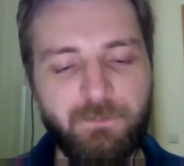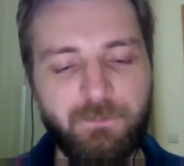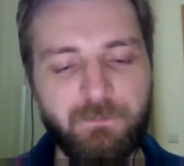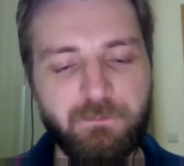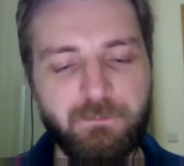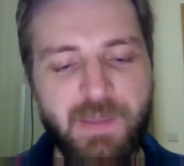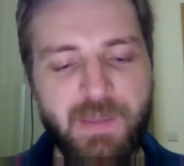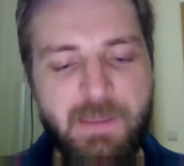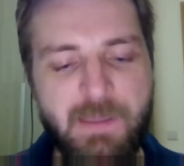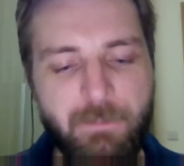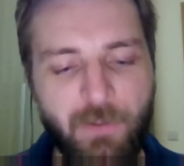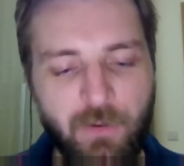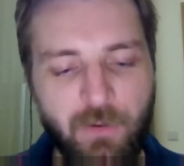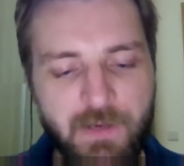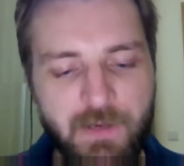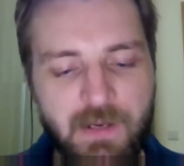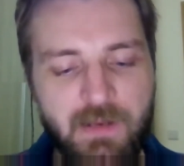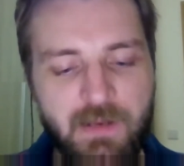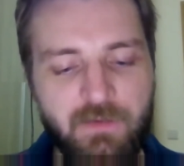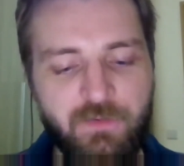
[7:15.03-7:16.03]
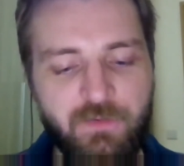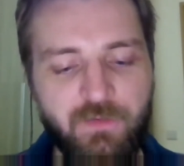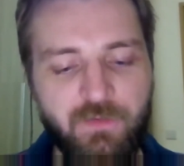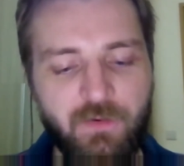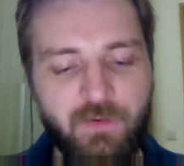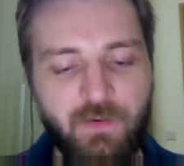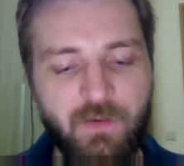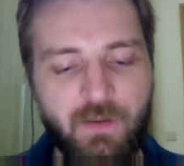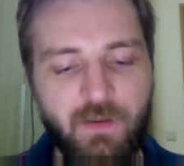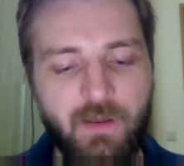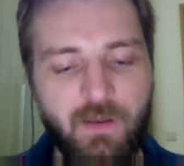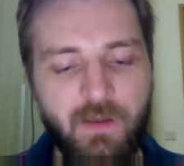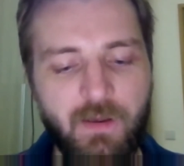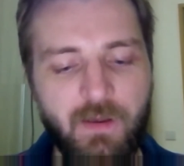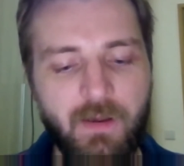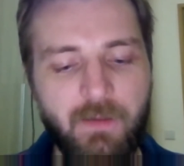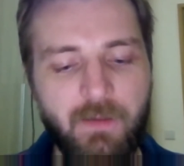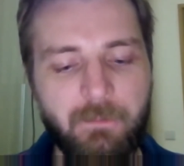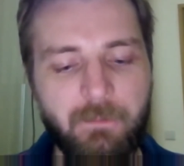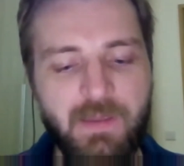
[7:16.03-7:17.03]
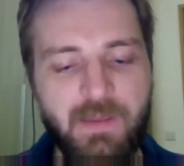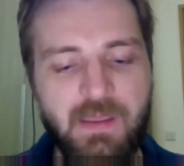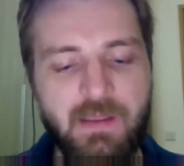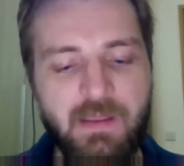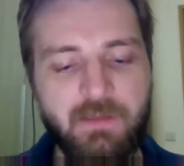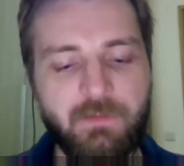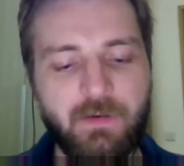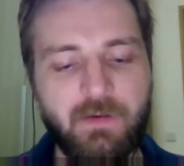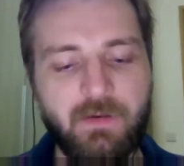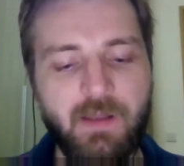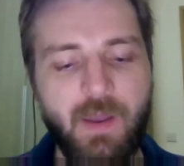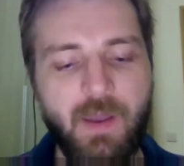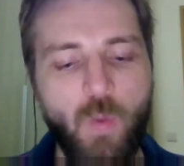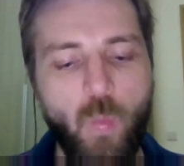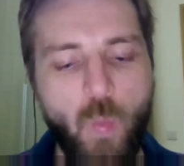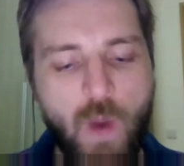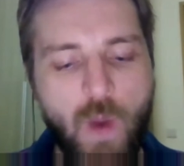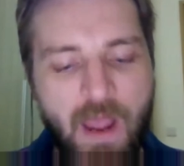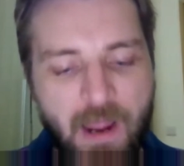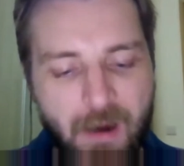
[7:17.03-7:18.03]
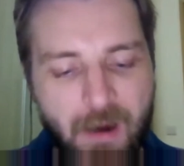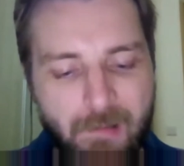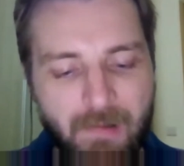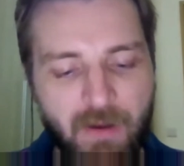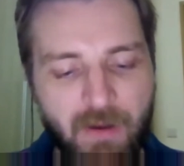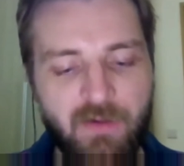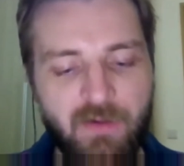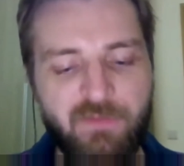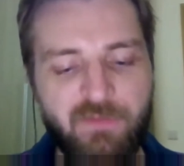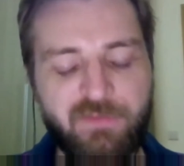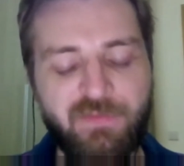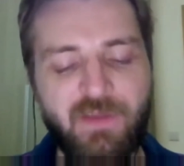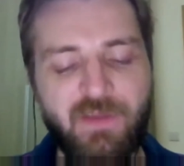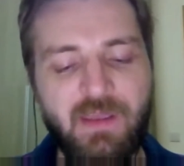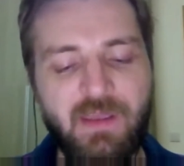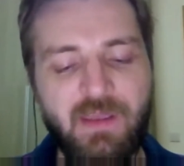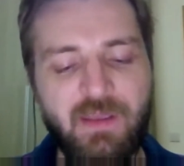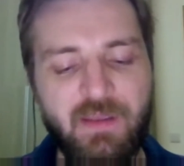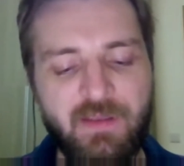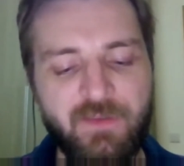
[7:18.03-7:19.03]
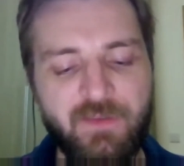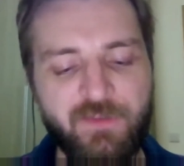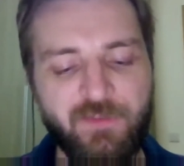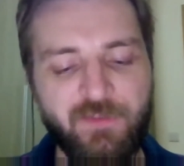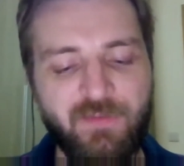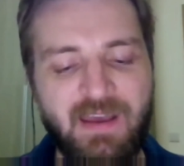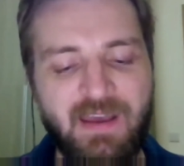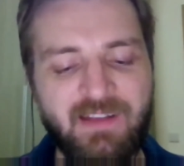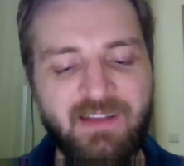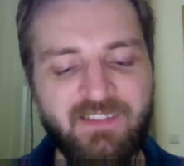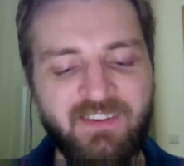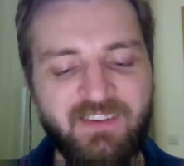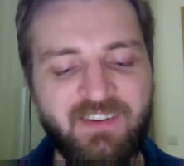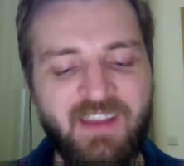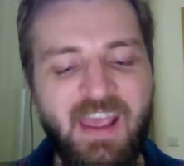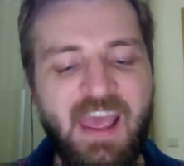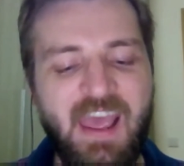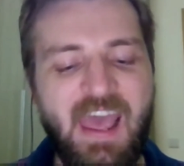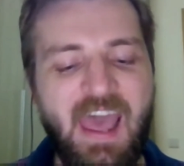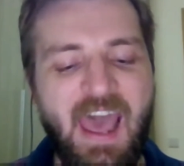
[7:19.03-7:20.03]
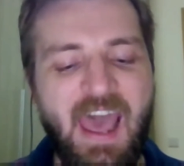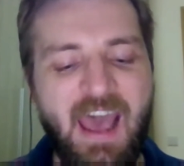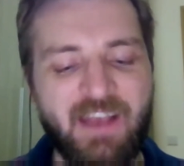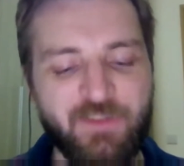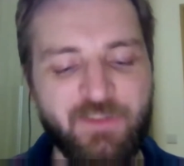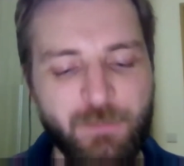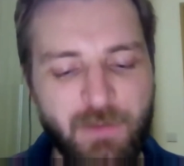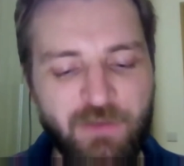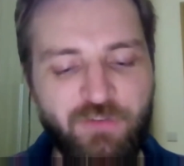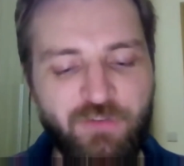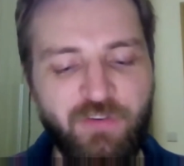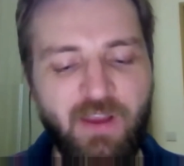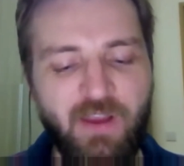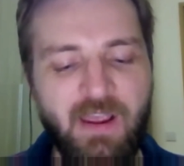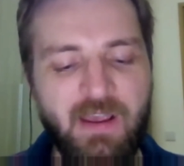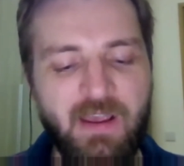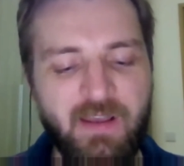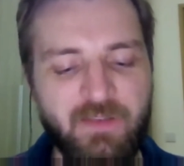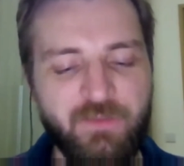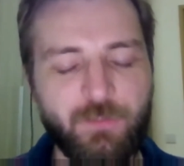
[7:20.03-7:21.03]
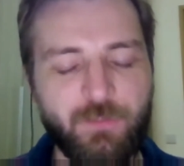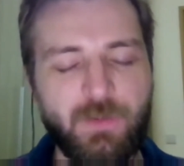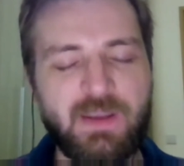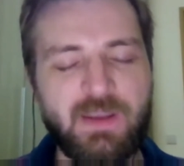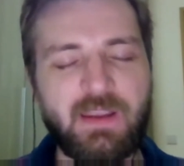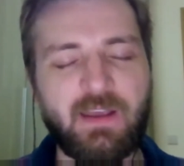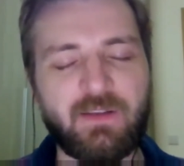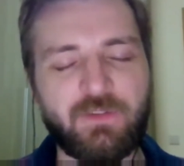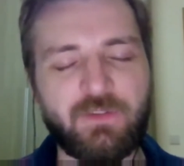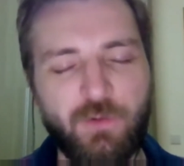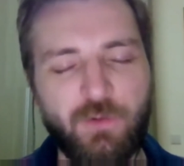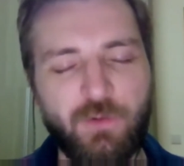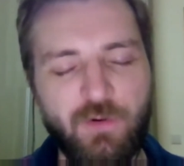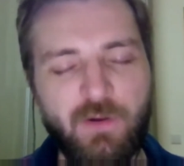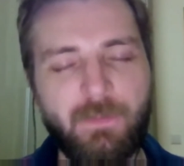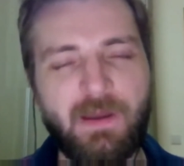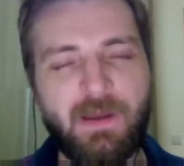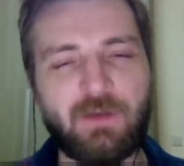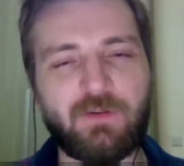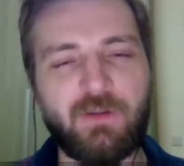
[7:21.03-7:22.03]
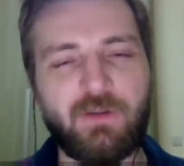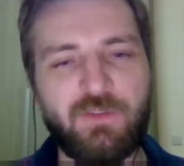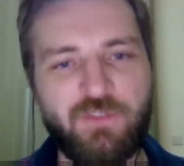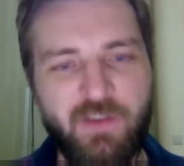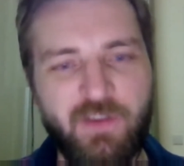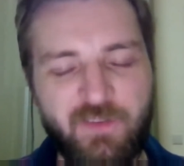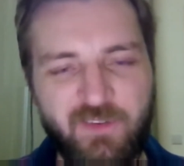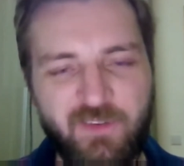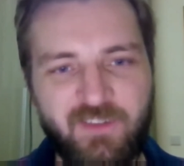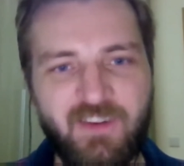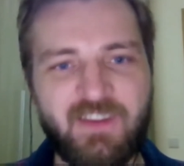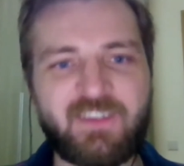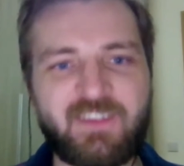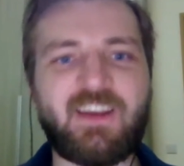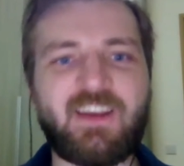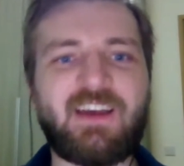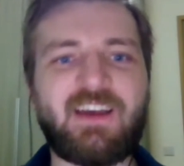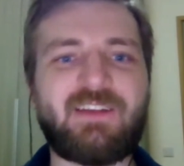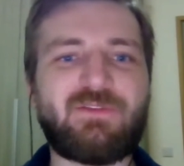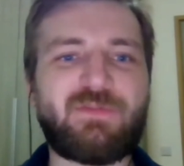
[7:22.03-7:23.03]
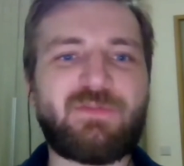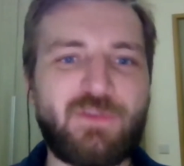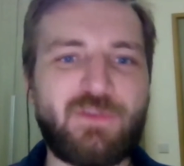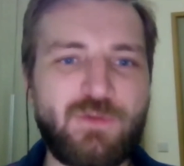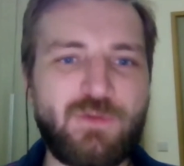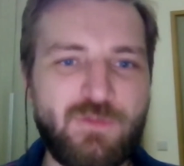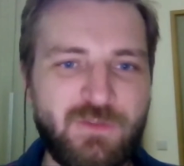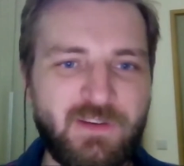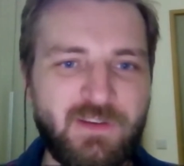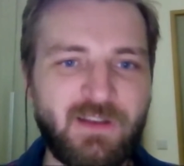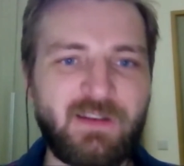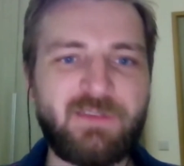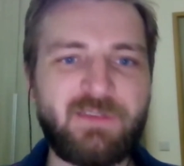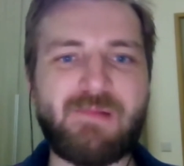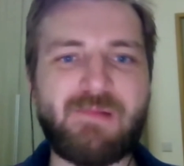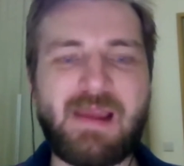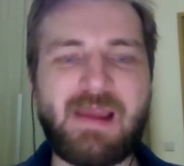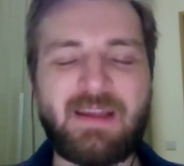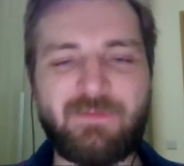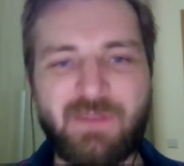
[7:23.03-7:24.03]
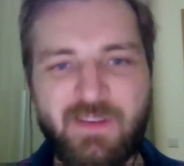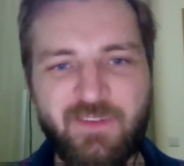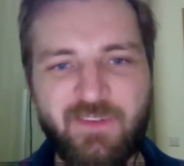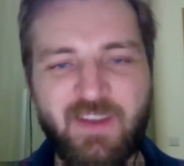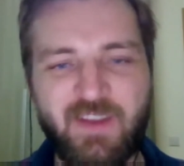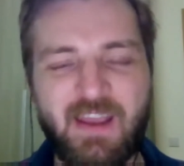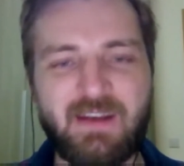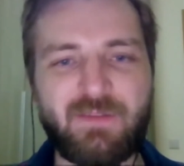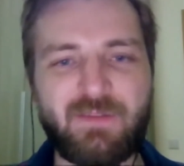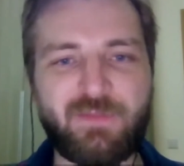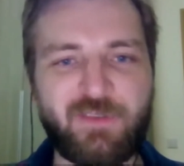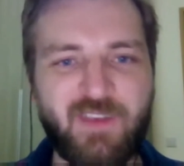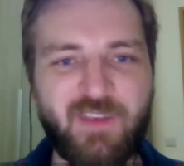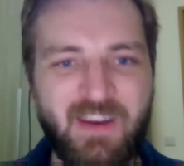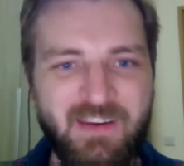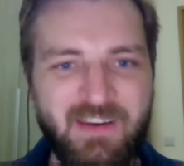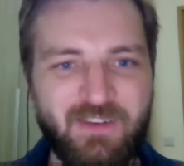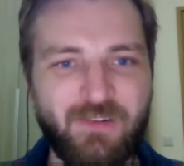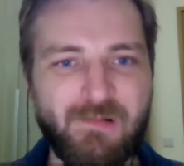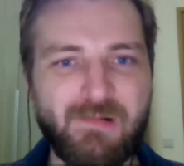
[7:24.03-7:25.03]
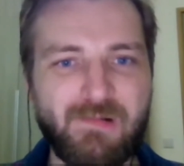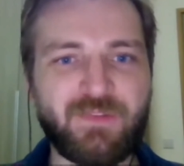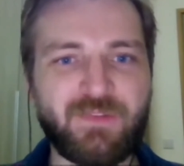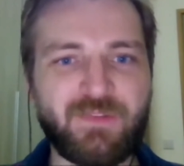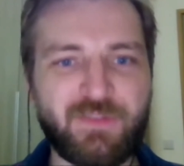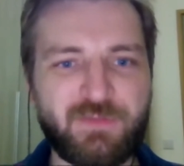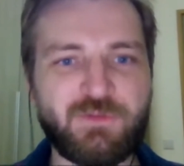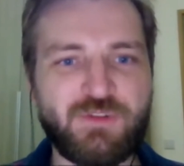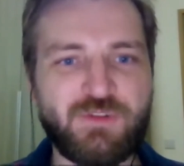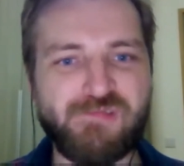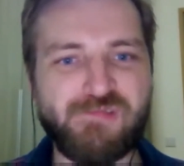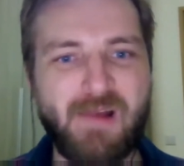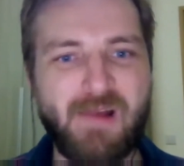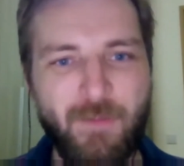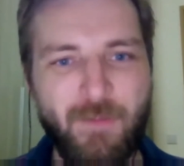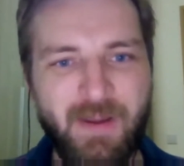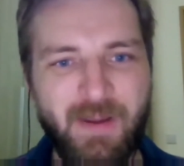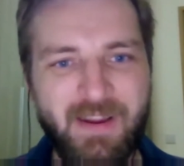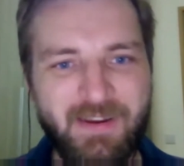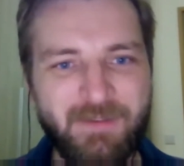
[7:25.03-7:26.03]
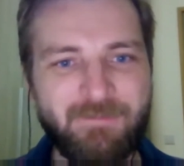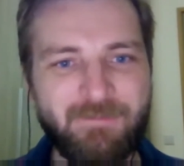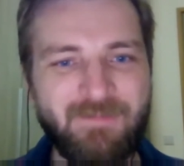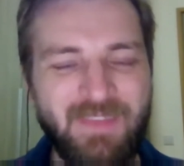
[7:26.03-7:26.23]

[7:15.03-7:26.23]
people need to be aware of is that as much as we can talk about logistics and food delivery and these kind of sectors growing,